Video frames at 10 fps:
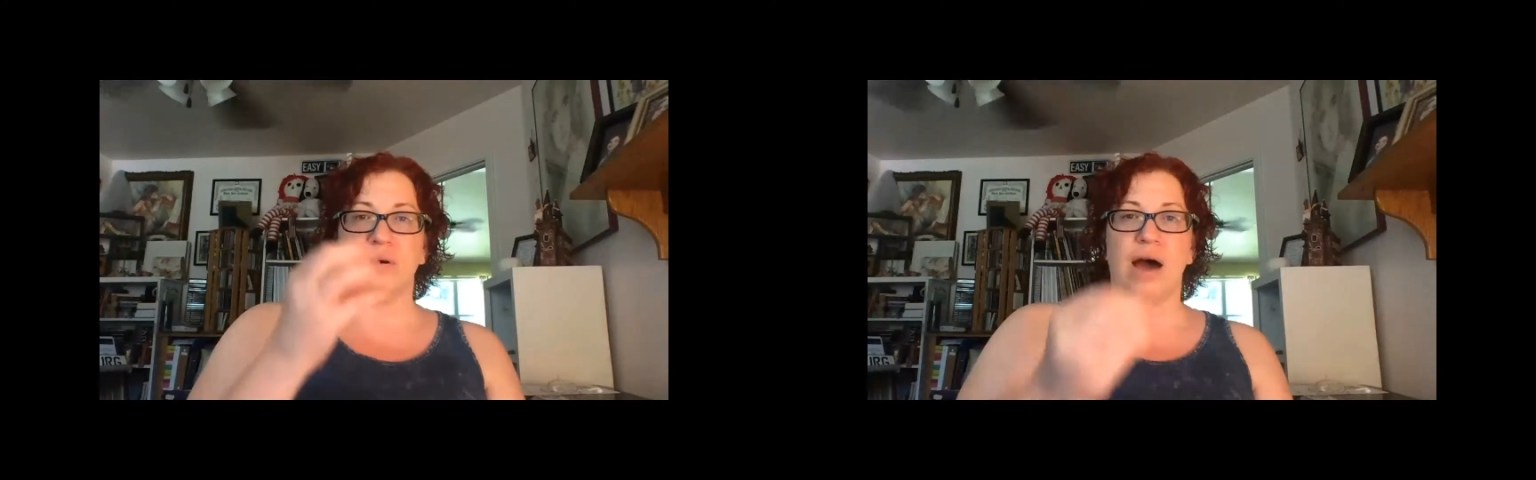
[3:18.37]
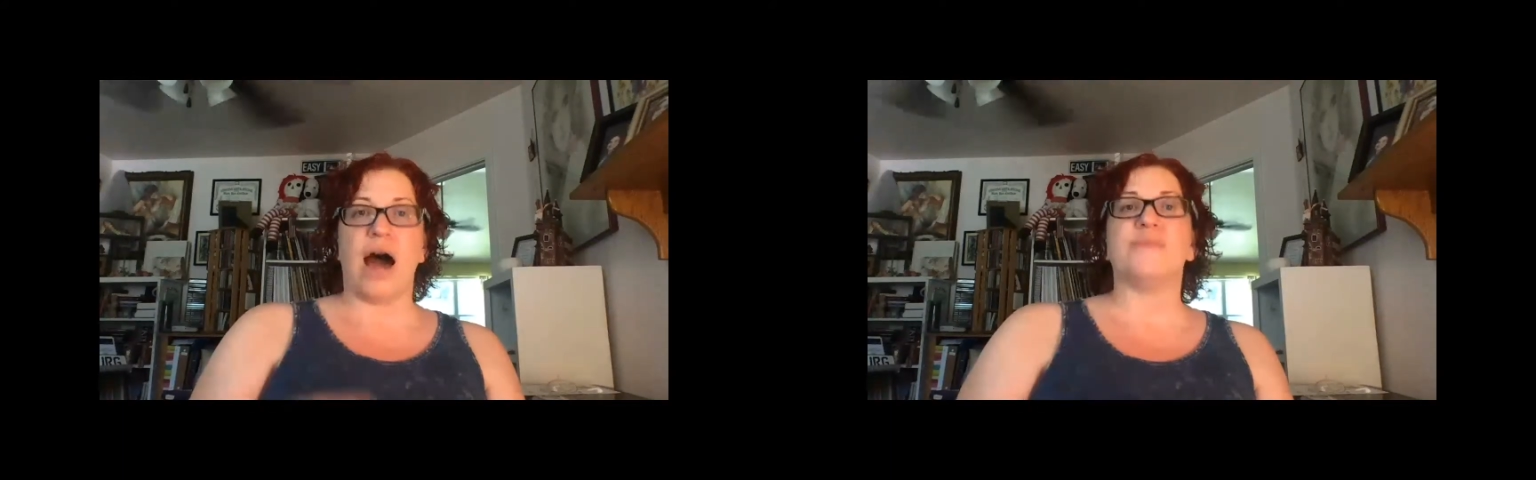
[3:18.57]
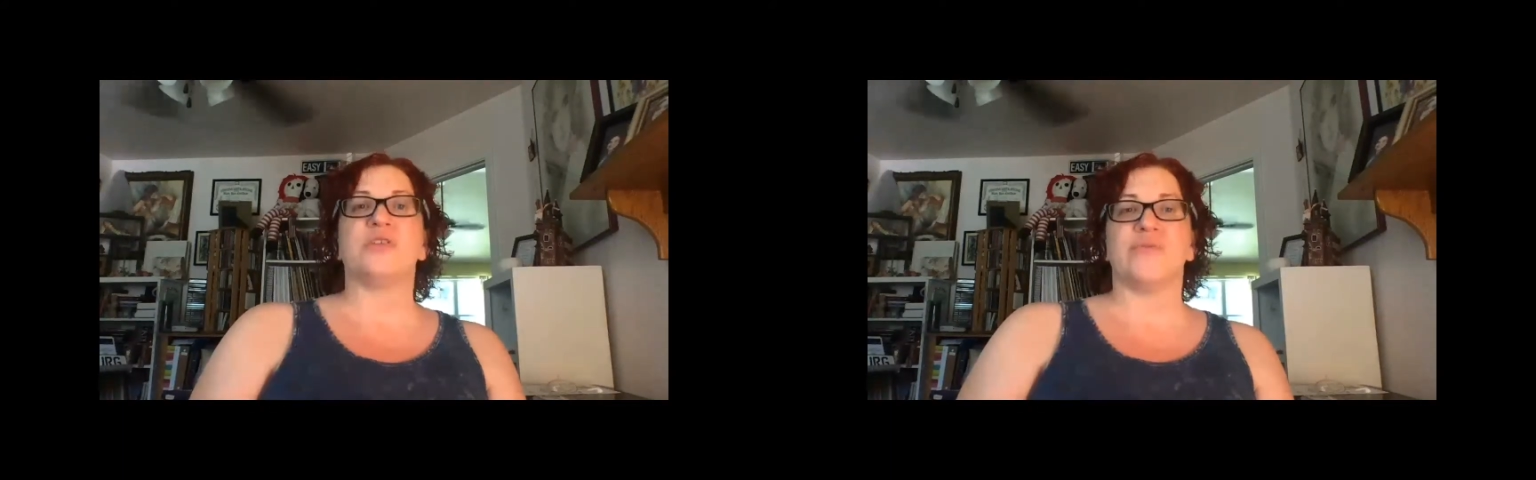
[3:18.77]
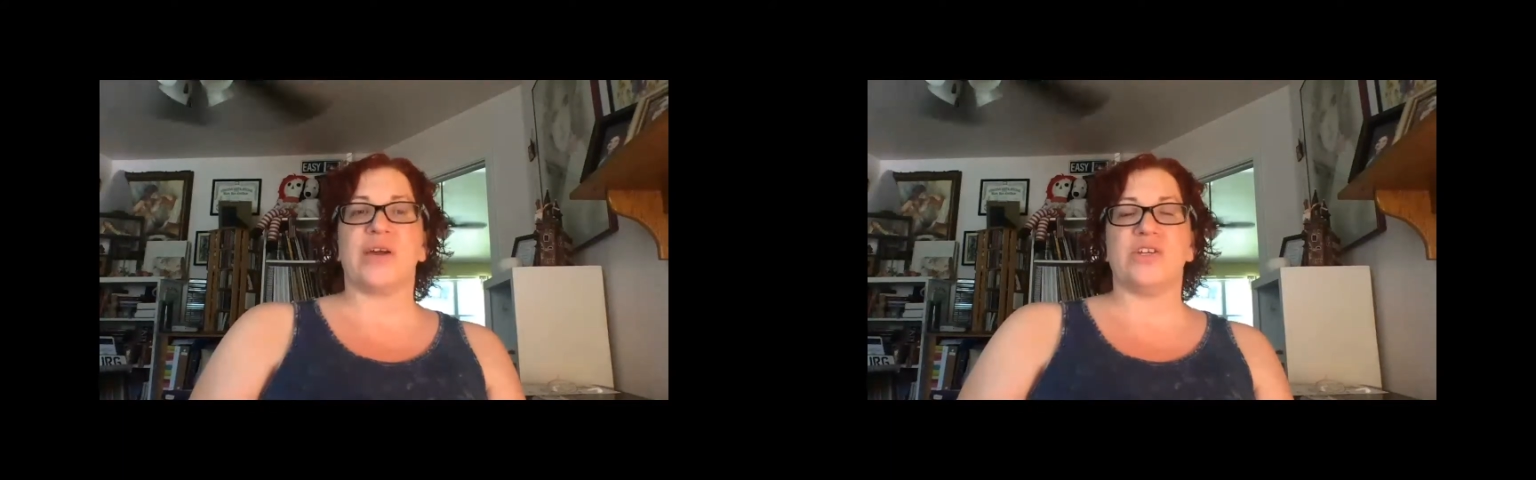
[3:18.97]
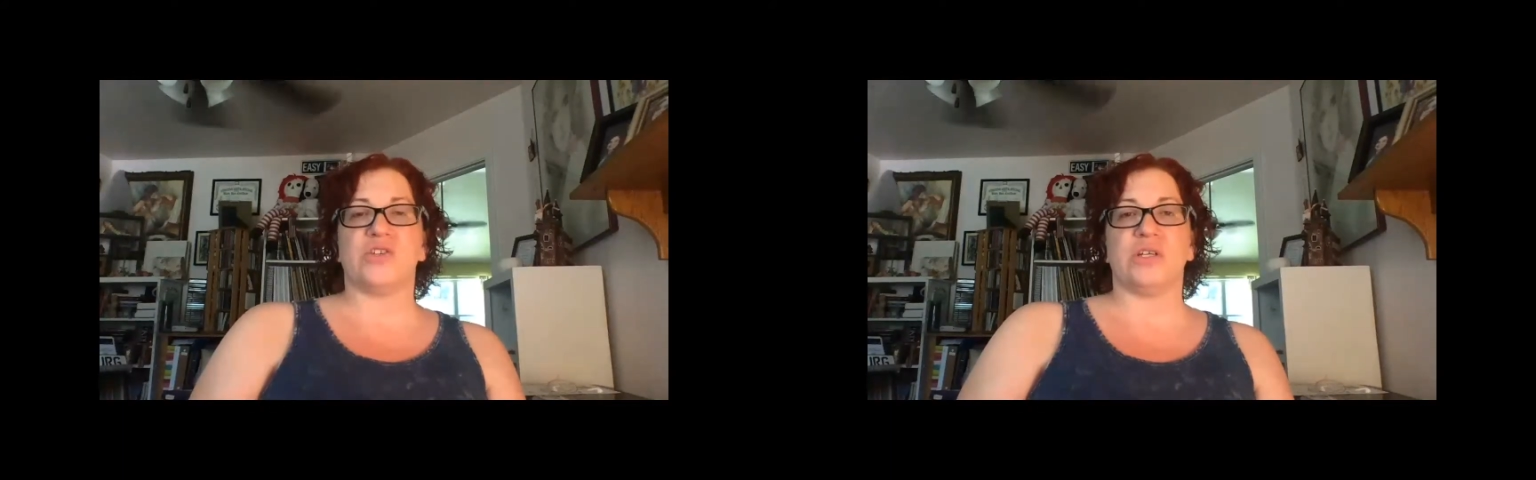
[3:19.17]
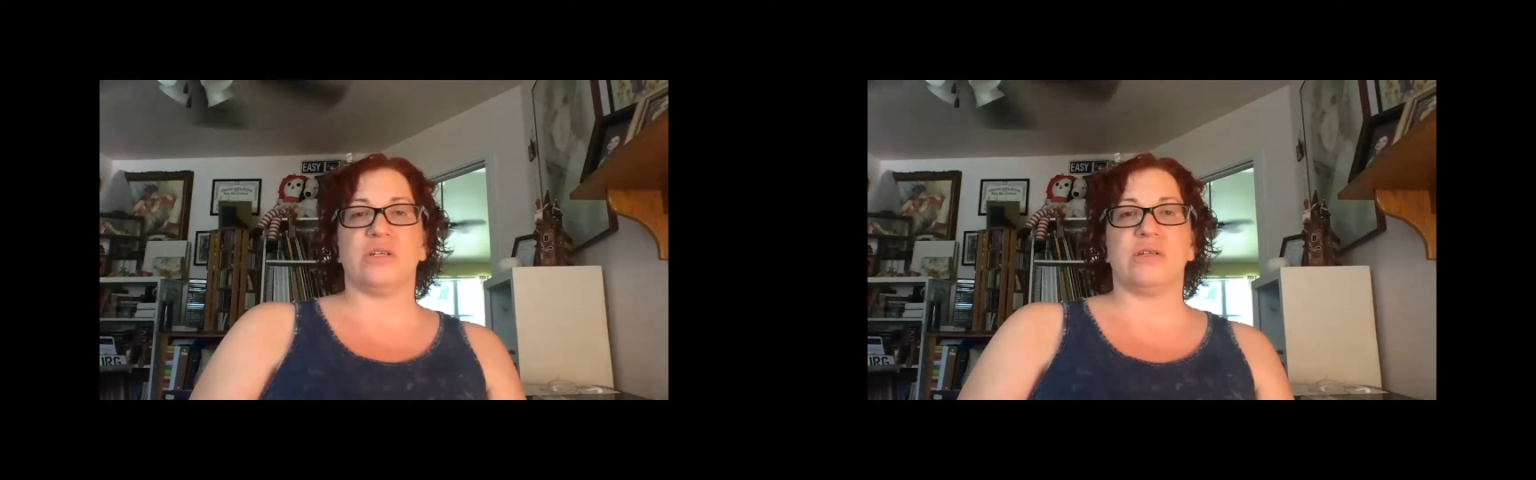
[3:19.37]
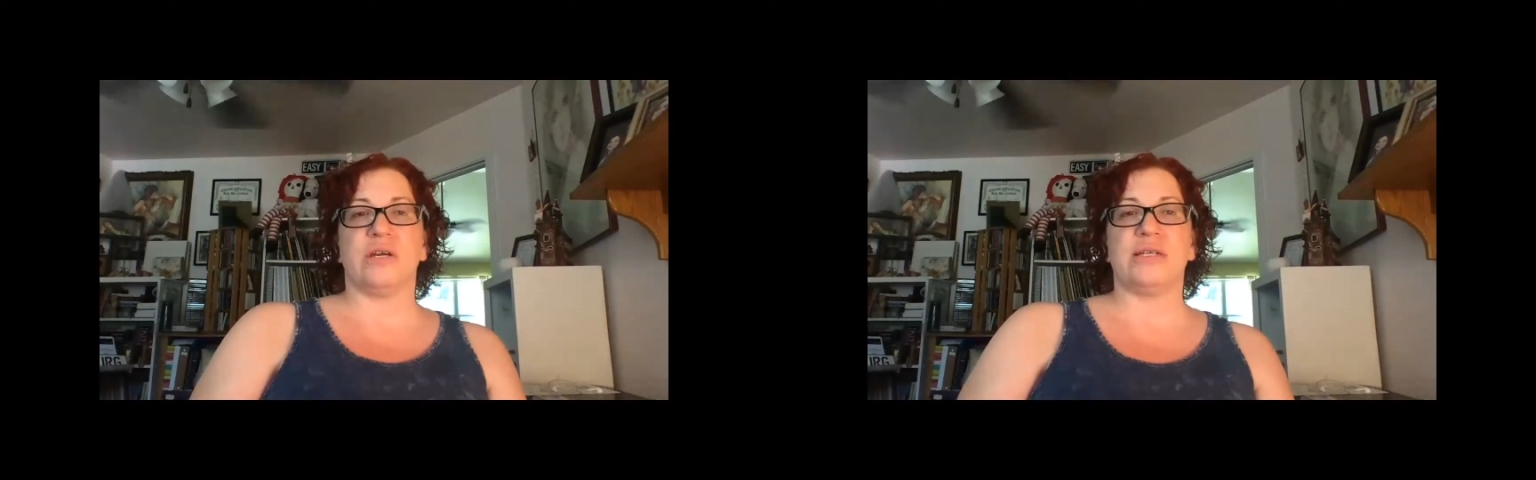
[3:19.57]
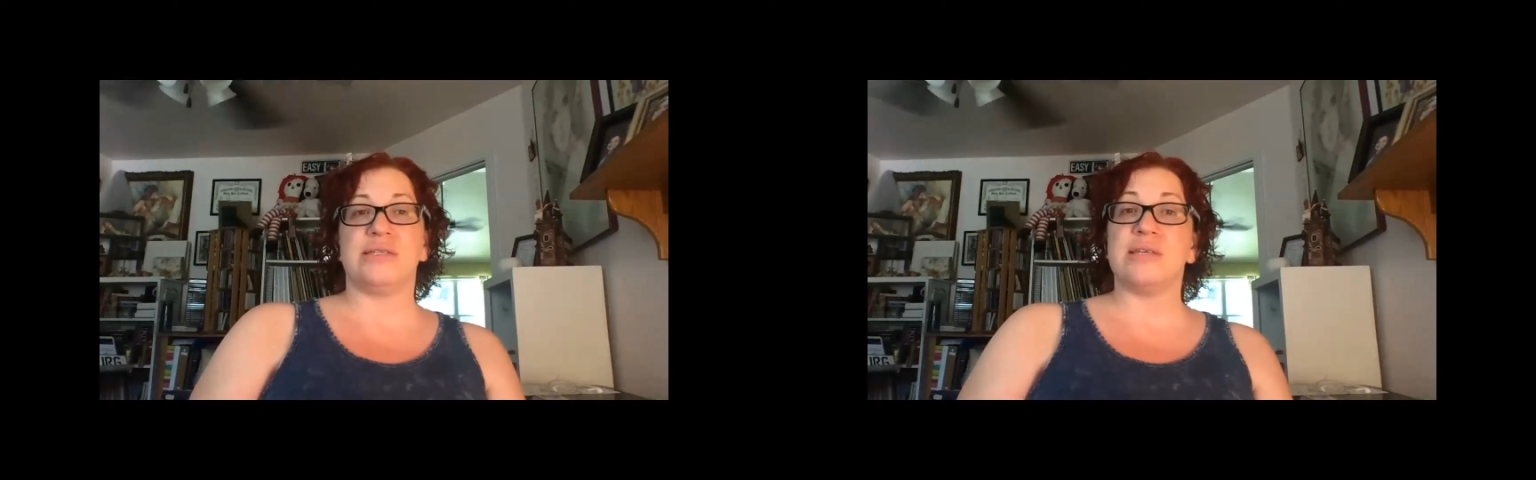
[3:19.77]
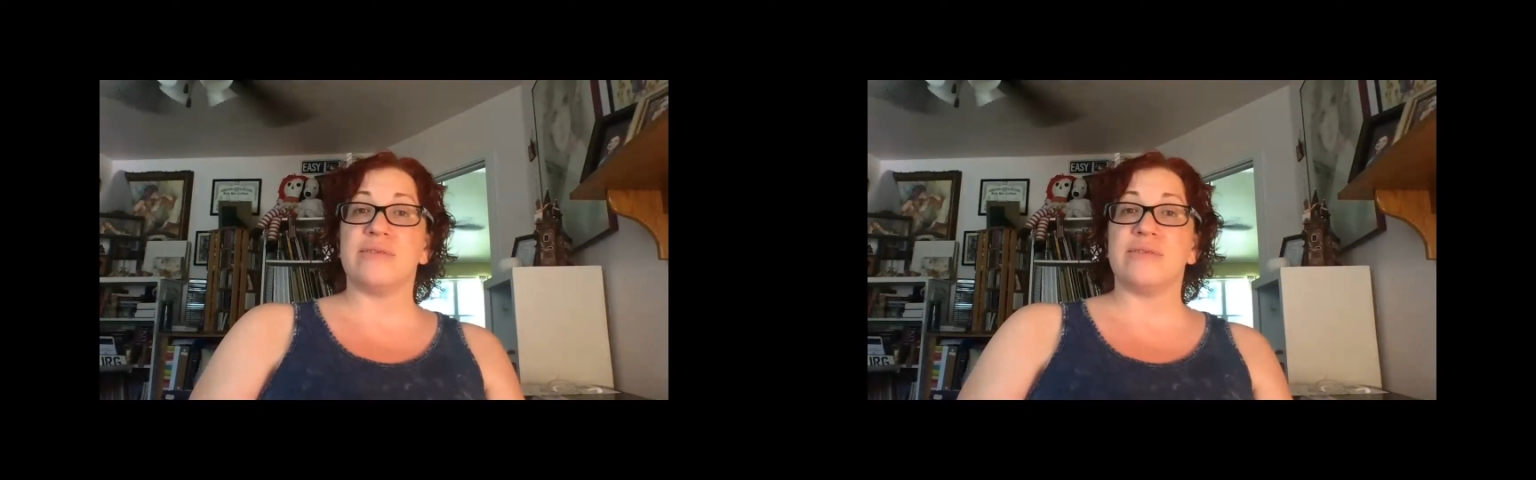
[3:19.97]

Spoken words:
observation instead